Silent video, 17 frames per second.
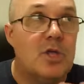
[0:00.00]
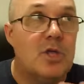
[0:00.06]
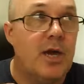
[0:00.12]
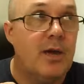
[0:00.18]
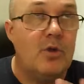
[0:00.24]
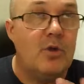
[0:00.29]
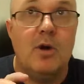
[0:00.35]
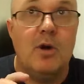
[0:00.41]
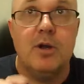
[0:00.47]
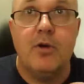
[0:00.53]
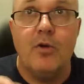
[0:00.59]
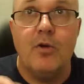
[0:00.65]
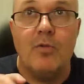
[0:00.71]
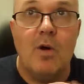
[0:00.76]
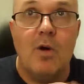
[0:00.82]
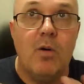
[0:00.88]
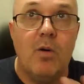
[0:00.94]
shape, Toyota
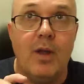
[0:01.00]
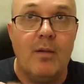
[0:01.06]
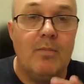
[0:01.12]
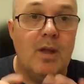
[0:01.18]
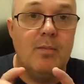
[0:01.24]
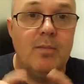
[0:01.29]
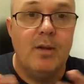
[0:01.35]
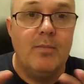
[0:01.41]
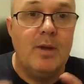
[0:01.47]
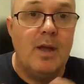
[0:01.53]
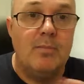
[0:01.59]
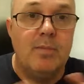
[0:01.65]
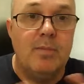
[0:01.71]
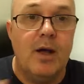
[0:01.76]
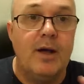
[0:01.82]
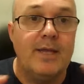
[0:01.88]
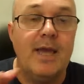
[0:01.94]
Corolla, blah, blah, blah,
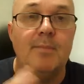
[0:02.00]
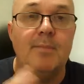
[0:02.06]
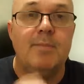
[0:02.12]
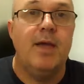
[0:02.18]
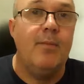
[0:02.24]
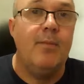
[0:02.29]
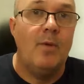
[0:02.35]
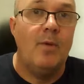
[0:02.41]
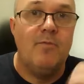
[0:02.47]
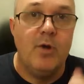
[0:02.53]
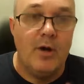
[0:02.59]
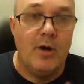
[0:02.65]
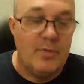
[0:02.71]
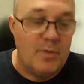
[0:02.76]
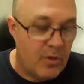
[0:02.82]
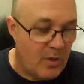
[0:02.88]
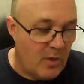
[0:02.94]
blah. Yep, yep, we've
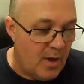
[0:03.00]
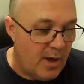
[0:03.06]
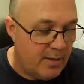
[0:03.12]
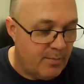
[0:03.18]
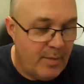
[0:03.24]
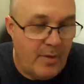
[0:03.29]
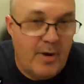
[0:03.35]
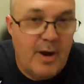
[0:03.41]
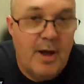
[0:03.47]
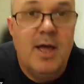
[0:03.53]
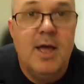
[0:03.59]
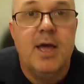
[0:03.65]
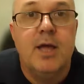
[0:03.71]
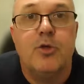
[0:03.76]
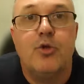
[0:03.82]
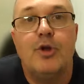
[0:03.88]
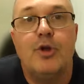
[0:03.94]
got the side mirror.
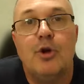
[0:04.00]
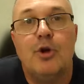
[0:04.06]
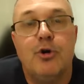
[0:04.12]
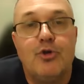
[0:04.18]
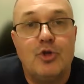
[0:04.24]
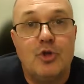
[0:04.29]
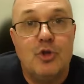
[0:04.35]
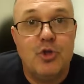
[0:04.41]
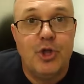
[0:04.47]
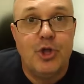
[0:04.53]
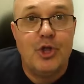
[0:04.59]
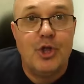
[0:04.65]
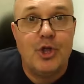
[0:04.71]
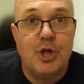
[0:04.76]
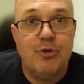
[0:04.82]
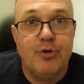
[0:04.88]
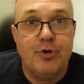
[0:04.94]
It's going to cost you
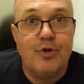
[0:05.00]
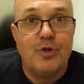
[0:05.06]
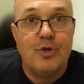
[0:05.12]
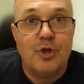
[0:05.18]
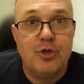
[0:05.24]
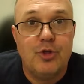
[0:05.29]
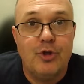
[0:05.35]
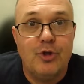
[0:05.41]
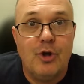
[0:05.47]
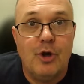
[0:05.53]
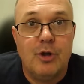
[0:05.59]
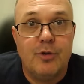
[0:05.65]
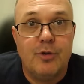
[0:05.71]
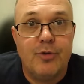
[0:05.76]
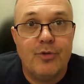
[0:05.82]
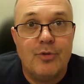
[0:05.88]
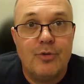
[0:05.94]

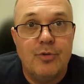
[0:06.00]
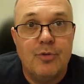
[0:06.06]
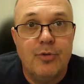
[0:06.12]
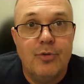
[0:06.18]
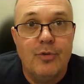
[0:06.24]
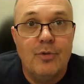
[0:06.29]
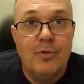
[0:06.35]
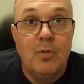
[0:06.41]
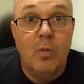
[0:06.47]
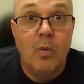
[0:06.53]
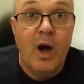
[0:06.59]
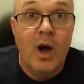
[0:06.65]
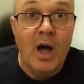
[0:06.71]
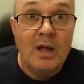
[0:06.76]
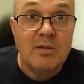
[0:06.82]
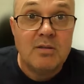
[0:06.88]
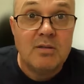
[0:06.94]
$660.
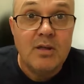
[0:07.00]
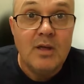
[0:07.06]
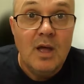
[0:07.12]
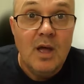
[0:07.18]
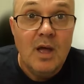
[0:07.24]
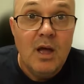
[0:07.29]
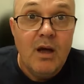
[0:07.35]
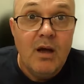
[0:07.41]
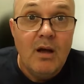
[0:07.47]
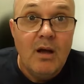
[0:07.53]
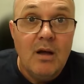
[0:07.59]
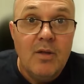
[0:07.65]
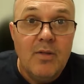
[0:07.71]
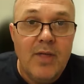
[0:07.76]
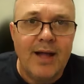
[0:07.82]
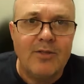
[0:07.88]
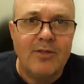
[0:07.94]
What?
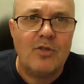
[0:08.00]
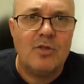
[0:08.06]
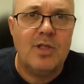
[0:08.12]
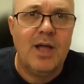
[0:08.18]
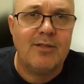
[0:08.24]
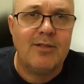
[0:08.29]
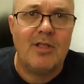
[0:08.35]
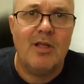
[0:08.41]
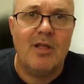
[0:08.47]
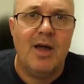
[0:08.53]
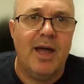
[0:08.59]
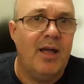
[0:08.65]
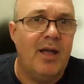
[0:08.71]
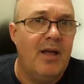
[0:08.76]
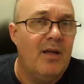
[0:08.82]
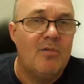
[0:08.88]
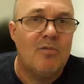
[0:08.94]
That's that's
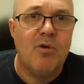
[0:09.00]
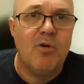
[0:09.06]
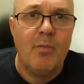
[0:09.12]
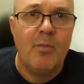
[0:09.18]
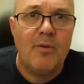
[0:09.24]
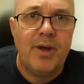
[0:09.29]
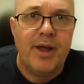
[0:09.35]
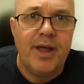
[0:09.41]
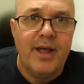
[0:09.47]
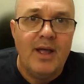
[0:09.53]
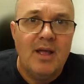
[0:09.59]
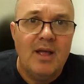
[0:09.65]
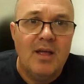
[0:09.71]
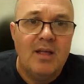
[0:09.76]
like robbery.